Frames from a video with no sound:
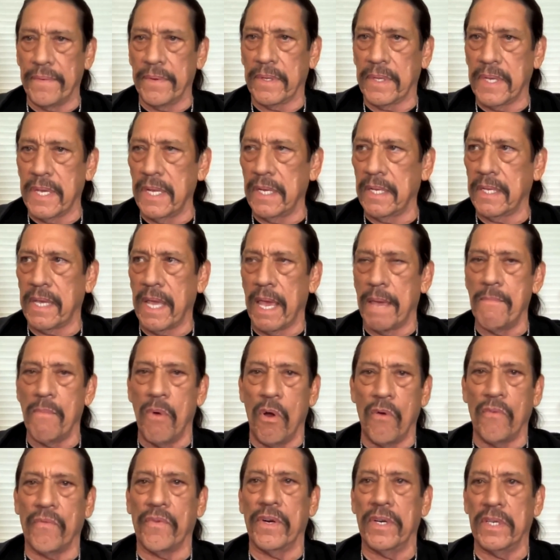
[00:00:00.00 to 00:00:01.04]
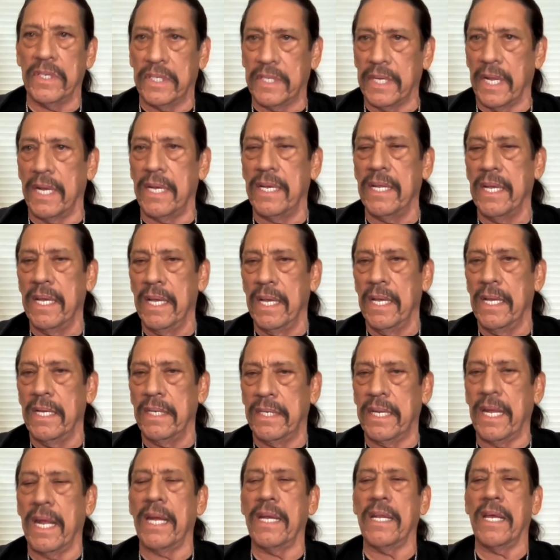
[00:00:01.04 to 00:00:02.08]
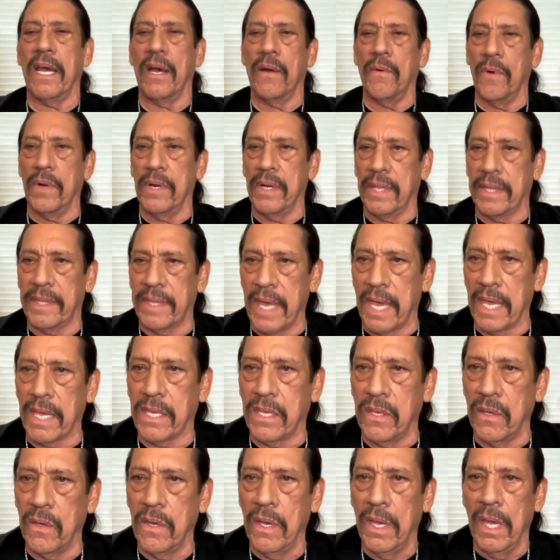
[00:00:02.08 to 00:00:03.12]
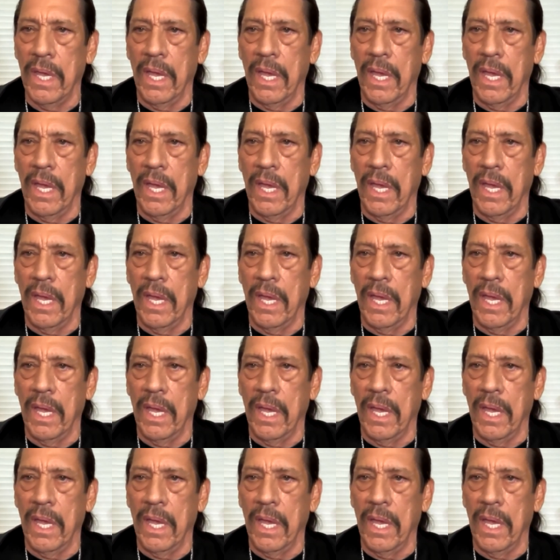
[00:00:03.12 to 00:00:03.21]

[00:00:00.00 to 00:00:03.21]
and kid came over and said, Danny, I want to thank you.